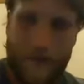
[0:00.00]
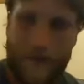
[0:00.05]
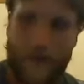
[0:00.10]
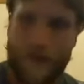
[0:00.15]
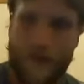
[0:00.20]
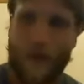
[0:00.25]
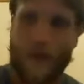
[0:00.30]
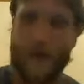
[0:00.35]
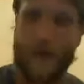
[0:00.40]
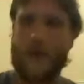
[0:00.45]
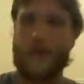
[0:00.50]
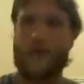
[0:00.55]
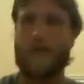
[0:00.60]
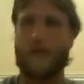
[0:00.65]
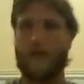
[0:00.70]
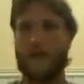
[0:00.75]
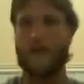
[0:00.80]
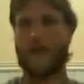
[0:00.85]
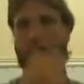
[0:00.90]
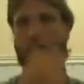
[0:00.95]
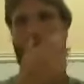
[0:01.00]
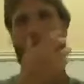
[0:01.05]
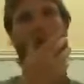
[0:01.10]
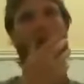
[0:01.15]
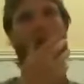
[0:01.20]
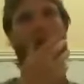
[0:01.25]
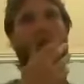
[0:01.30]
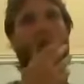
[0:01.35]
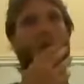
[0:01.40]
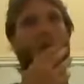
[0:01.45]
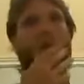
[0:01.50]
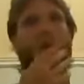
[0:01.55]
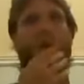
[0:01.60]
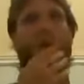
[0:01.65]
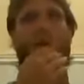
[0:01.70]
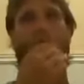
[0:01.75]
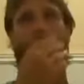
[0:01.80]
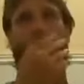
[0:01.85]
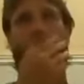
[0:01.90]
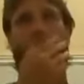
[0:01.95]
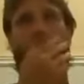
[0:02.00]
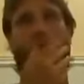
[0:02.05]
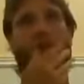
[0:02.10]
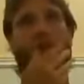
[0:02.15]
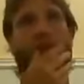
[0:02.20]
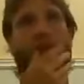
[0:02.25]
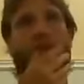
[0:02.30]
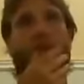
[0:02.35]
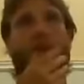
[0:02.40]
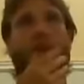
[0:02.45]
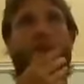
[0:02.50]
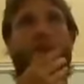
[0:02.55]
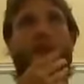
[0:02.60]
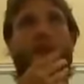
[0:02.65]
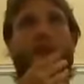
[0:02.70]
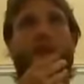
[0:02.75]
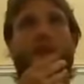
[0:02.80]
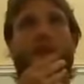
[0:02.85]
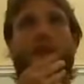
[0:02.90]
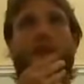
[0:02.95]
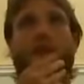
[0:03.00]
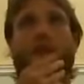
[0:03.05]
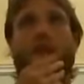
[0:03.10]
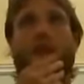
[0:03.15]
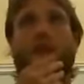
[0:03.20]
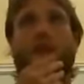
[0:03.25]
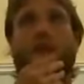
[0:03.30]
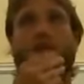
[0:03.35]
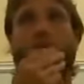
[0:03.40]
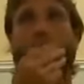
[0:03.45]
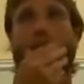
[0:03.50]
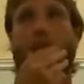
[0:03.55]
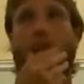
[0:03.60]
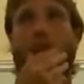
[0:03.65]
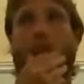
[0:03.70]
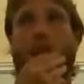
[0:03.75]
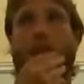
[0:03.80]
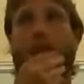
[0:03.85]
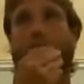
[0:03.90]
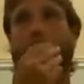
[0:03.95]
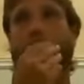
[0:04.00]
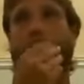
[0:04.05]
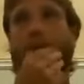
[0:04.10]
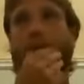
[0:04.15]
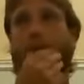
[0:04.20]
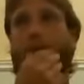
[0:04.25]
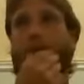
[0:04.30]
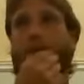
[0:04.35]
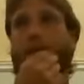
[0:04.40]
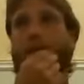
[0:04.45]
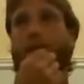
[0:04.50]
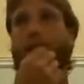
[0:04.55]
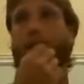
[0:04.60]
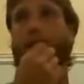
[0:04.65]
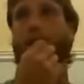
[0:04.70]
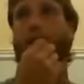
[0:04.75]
there's three situations now that came to mind.